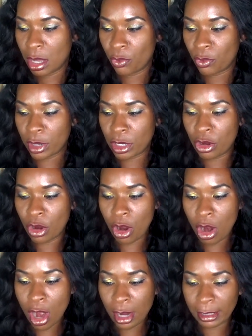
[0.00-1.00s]

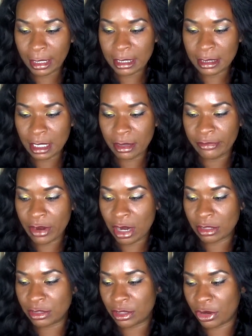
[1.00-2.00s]
regardless of
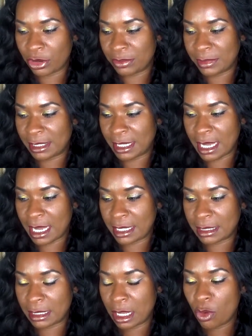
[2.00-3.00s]
our
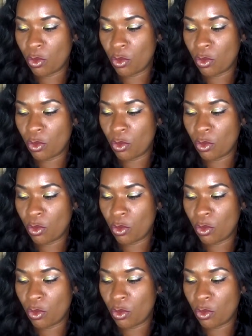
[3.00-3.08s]
circumstance,